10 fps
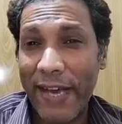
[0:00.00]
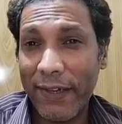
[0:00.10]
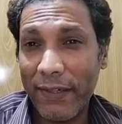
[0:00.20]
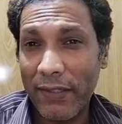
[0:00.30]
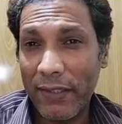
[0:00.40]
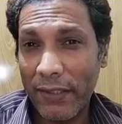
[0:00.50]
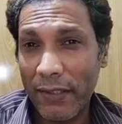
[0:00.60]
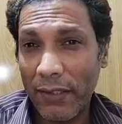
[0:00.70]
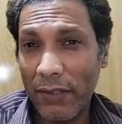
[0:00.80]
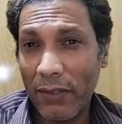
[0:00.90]

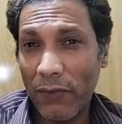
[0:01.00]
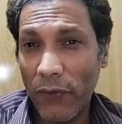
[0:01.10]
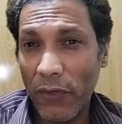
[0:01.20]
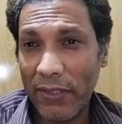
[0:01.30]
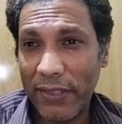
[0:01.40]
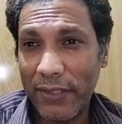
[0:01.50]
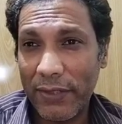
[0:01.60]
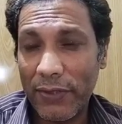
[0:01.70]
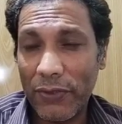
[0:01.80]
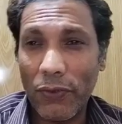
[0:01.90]
Eritrean
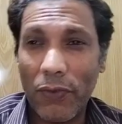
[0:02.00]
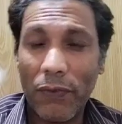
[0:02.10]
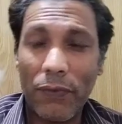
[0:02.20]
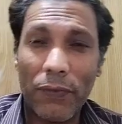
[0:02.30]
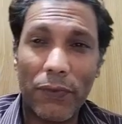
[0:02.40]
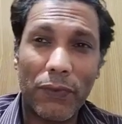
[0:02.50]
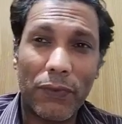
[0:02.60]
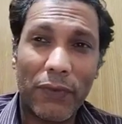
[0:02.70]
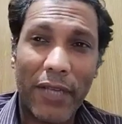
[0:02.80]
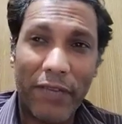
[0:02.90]
forces of
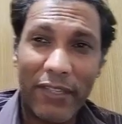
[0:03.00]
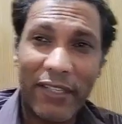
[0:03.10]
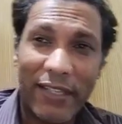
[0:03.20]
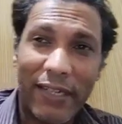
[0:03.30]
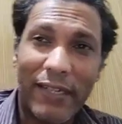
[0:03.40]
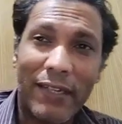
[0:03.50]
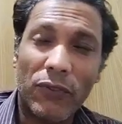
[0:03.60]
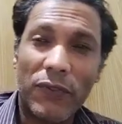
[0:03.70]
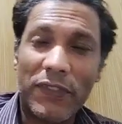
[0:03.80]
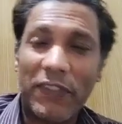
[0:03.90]
having
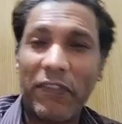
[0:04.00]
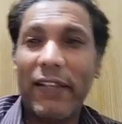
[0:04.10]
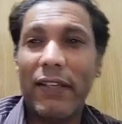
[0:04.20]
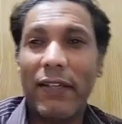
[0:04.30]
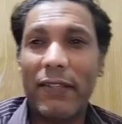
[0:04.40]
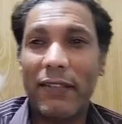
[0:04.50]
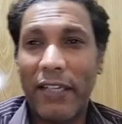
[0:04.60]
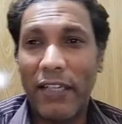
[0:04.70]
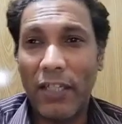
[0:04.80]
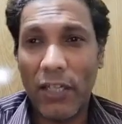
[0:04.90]
killed those civilians
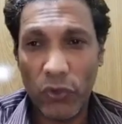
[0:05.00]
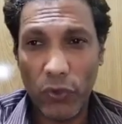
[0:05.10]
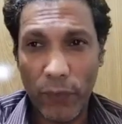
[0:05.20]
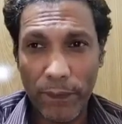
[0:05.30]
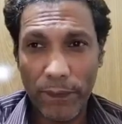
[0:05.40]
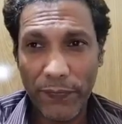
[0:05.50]
in Aksum.